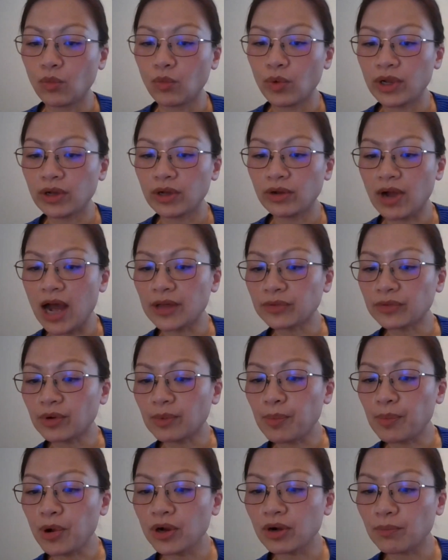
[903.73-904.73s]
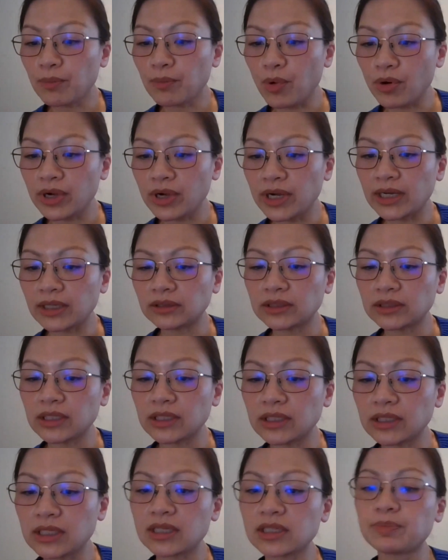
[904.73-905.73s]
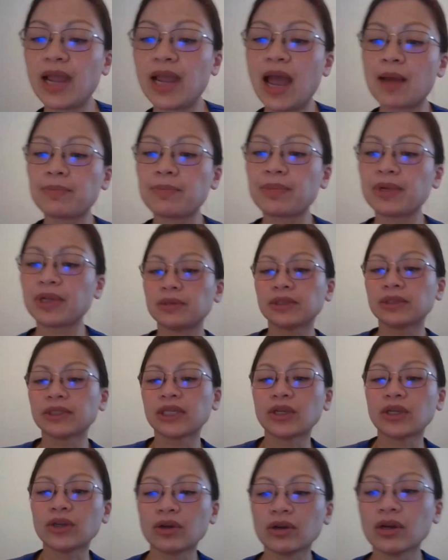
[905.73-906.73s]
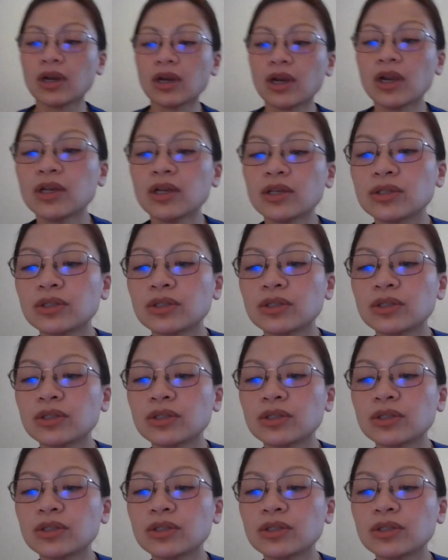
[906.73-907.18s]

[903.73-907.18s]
Will arthropod-borne illnesses be applicable here?